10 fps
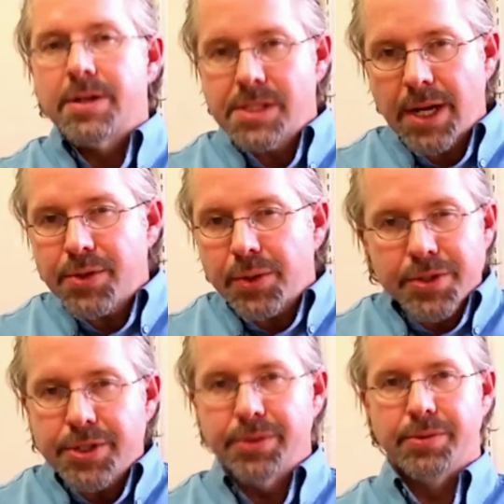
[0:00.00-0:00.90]

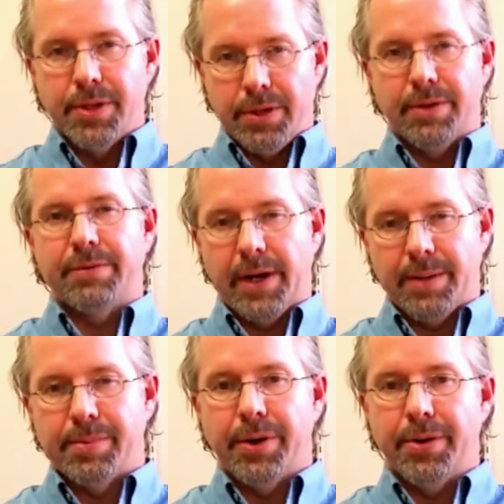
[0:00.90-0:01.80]
Central to the
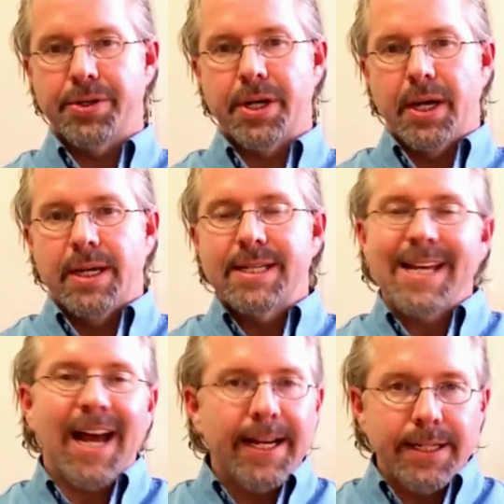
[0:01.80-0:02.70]
unified approach is
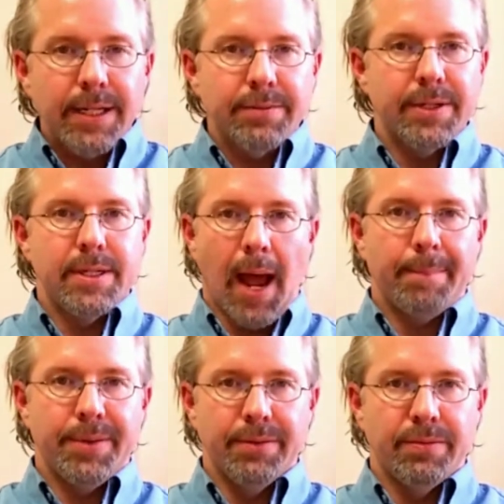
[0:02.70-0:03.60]
the idea of
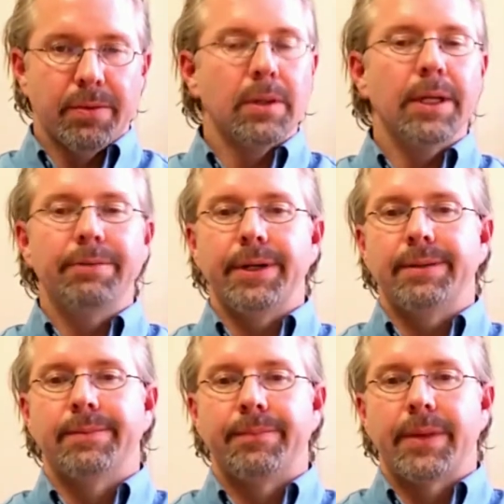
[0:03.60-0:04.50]
adaptive living.
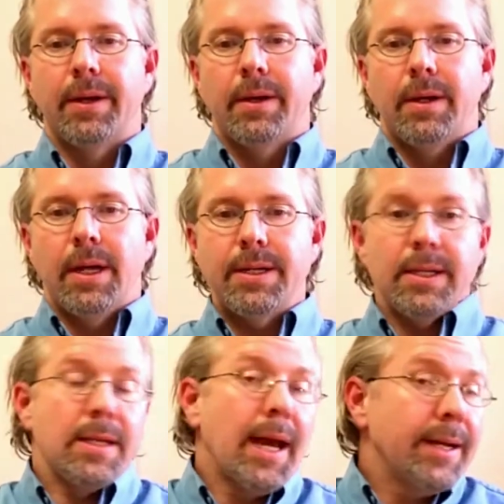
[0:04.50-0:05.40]
Indeed, the